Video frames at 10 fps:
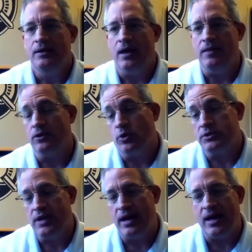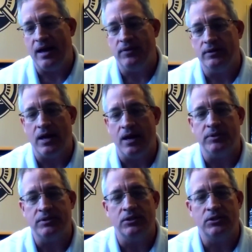And then of course, not having
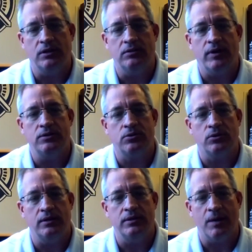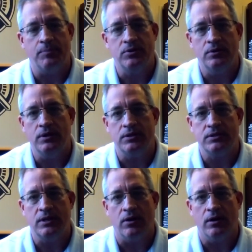competition, right? So getting the opportunity to
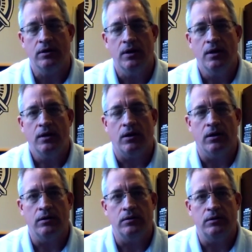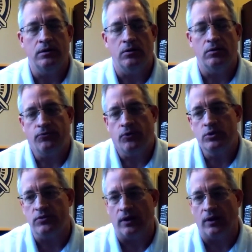see our, our, you know, the
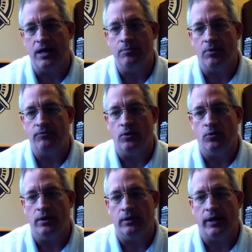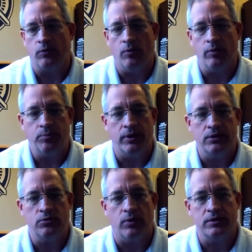fruits of our labor, if you will, like what we put
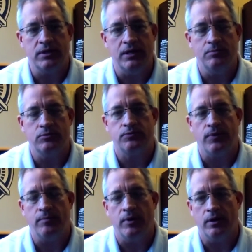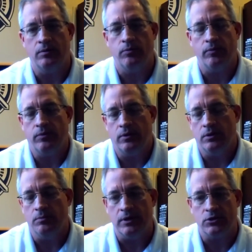into our teams from a, an
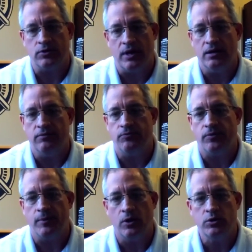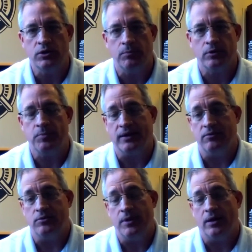administrative and from a coaching
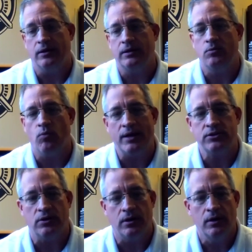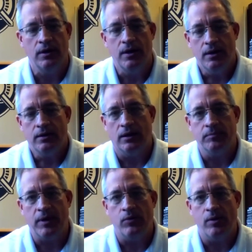perspective, to be able to watch our young
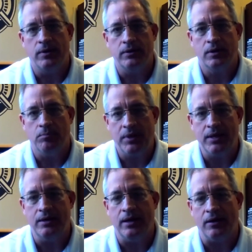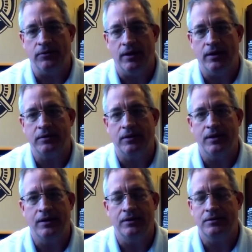men and women compete
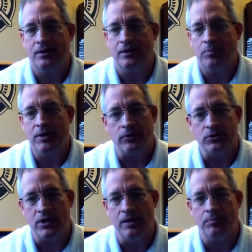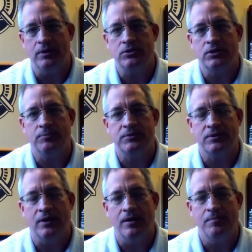athletically and to compete for championships.
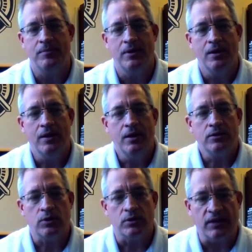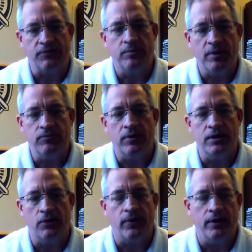Um, so it's definitely been very
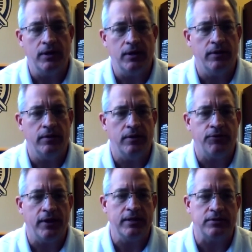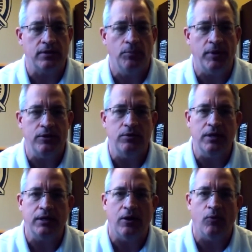different. You know, the, the thing that's a little bit
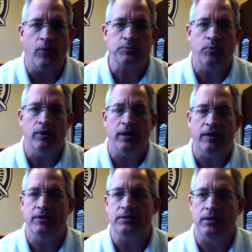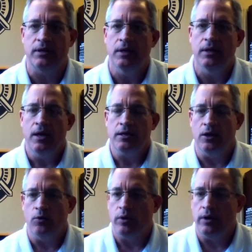unique here at West Point, obviously, you
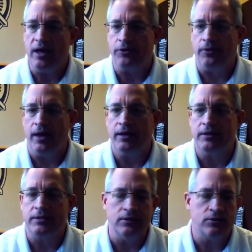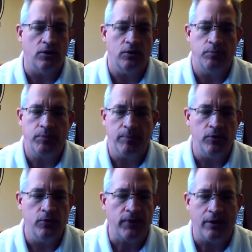know, we're in athletics, and so people
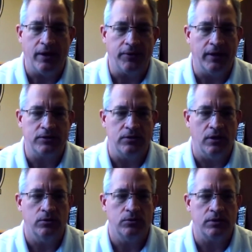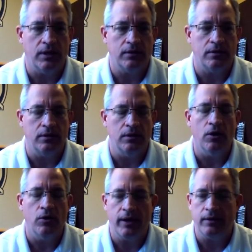who follow athletics knows that
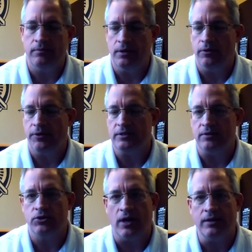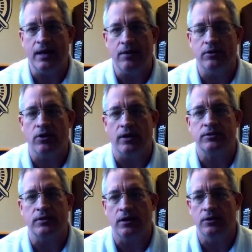know that you know things have shut down across
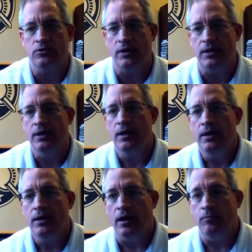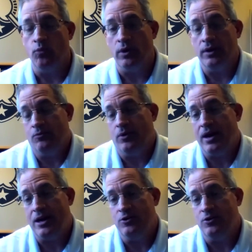the country. Um, we're we're
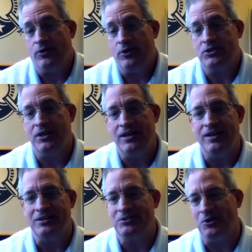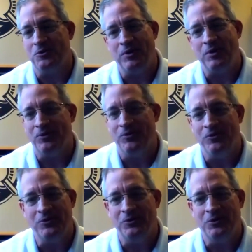at a university, and so people who, who,